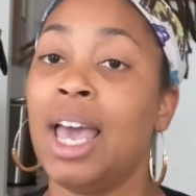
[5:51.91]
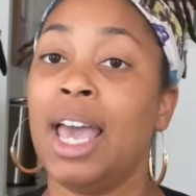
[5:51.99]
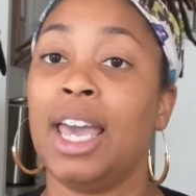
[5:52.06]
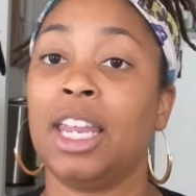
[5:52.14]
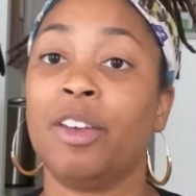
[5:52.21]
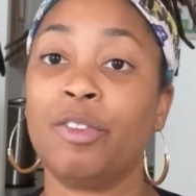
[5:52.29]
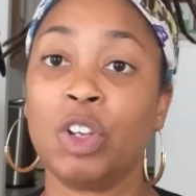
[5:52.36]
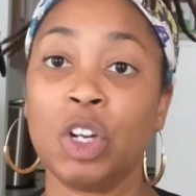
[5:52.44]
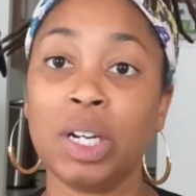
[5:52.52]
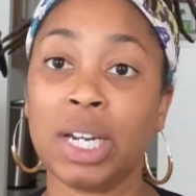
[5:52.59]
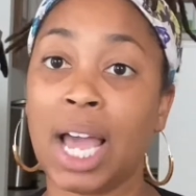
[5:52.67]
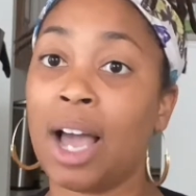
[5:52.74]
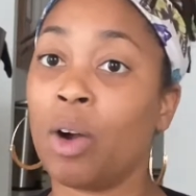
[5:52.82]
And if
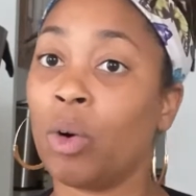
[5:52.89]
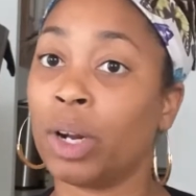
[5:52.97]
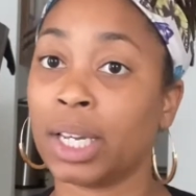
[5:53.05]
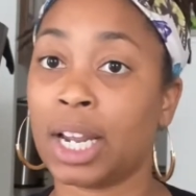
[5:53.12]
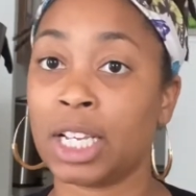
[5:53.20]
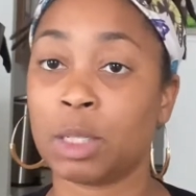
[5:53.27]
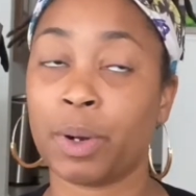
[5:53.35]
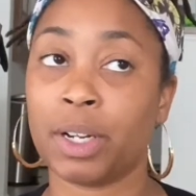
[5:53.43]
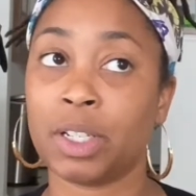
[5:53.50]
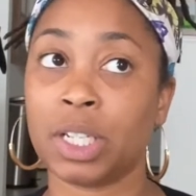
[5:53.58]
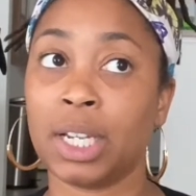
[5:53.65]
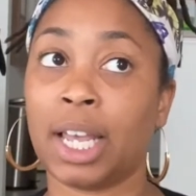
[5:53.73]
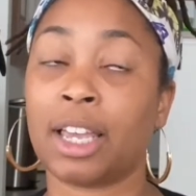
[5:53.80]
you're not an organized
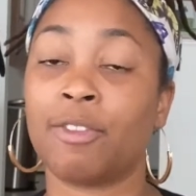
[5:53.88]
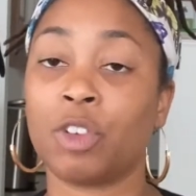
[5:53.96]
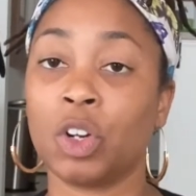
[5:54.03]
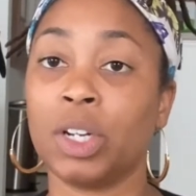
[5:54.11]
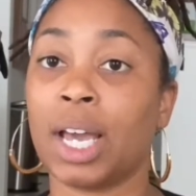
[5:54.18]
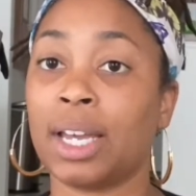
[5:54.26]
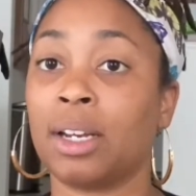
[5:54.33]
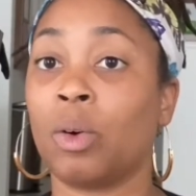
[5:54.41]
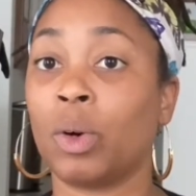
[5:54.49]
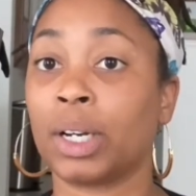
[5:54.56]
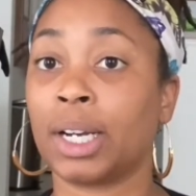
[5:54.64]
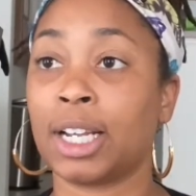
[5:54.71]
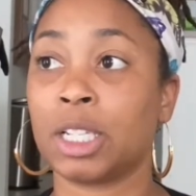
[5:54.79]
person,
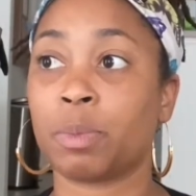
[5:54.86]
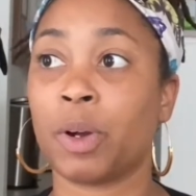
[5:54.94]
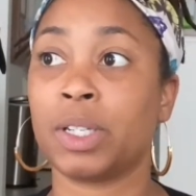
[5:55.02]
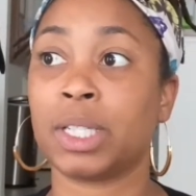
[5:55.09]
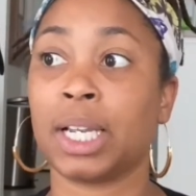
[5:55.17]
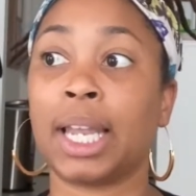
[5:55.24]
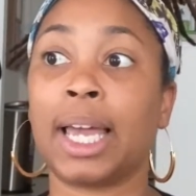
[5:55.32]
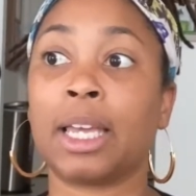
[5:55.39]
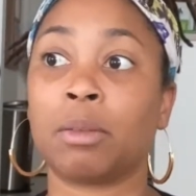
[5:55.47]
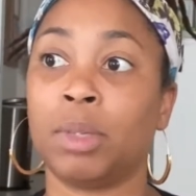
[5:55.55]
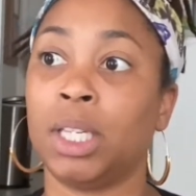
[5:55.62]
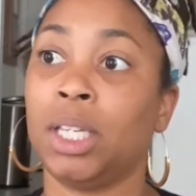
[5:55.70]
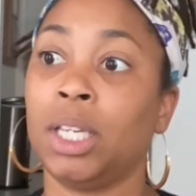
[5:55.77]
like
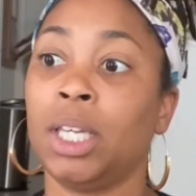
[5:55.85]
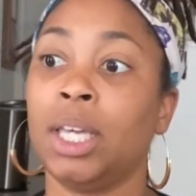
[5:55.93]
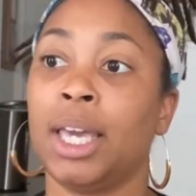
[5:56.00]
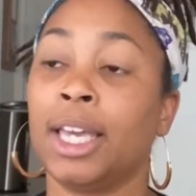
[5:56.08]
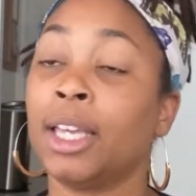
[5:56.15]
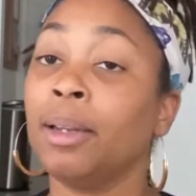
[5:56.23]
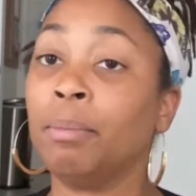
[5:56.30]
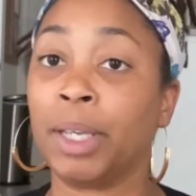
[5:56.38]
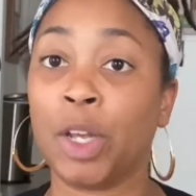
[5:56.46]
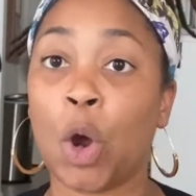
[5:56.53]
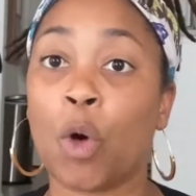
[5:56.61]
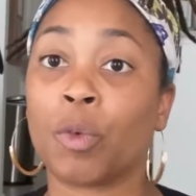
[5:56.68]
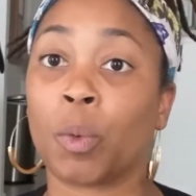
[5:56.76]
me, it can
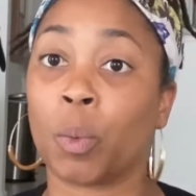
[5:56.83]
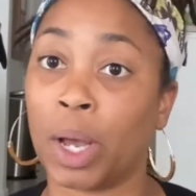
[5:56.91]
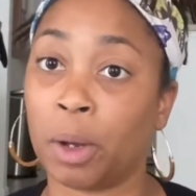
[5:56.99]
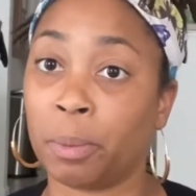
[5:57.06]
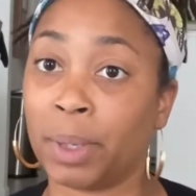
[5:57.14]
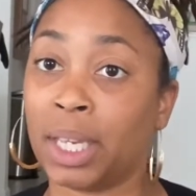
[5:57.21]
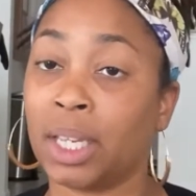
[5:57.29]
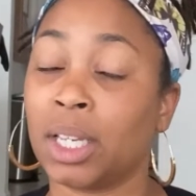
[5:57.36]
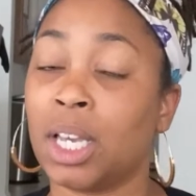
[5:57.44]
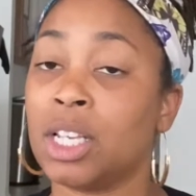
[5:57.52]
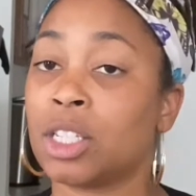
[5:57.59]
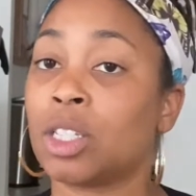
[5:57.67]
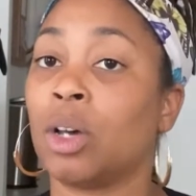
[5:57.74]
be overwhelming.
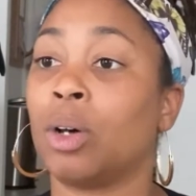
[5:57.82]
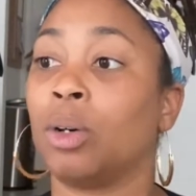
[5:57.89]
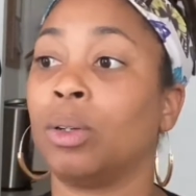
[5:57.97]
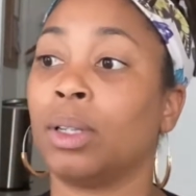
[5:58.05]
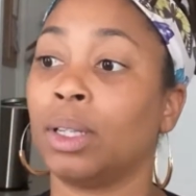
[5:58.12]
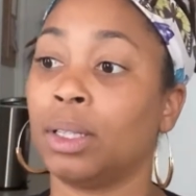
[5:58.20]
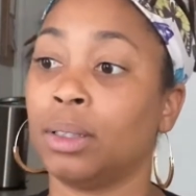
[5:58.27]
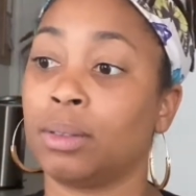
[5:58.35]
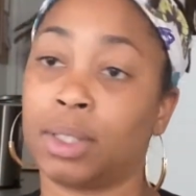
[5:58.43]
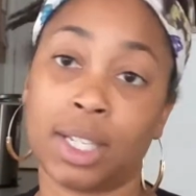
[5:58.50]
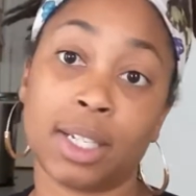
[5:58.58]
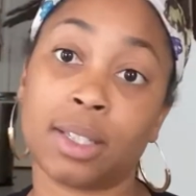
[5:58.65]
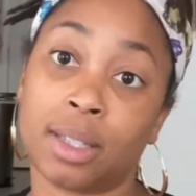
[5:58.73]
And so
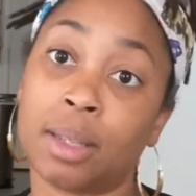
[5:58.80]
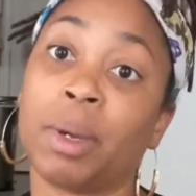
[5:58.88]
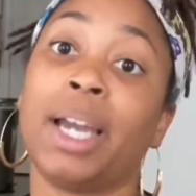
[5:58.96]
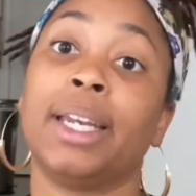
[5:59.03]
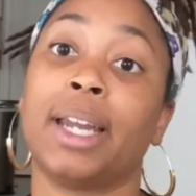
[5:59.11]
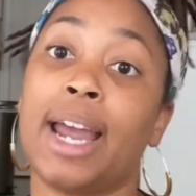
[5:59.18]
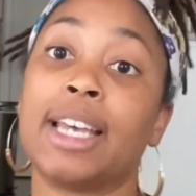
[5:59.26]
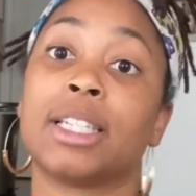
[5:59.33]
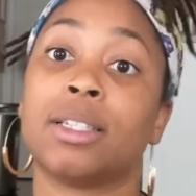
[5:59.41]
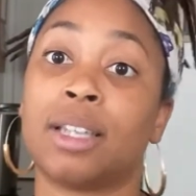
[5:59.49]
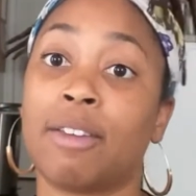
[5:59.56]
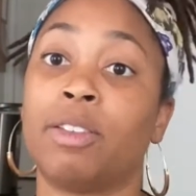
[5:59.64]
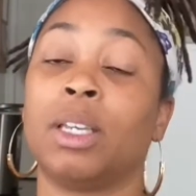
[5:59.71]
the binder has
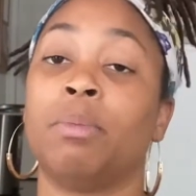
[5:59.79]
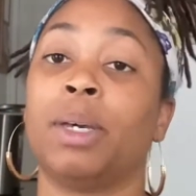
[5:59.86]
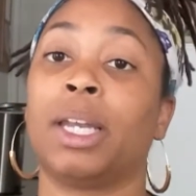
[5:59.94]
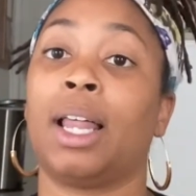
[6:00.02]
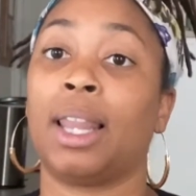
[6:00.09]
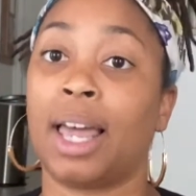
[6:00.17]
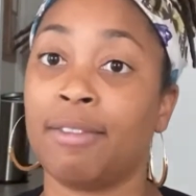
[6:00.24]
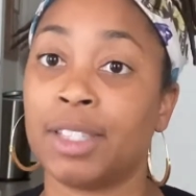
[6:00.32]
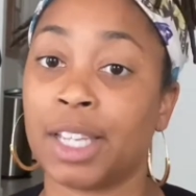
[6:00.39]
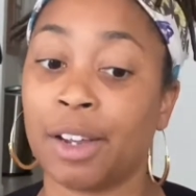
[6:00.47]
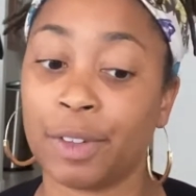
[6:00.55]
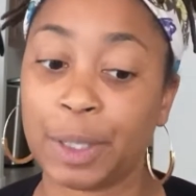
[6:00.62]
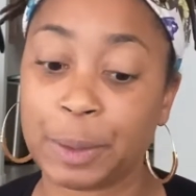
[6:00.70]
definitely been a
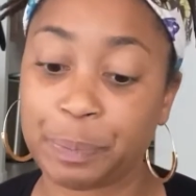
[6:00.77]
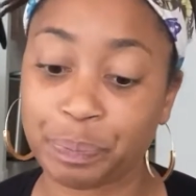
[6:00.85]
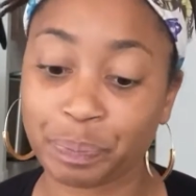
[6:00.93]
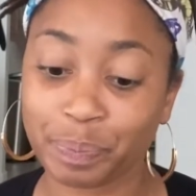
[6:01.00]
lifesaver.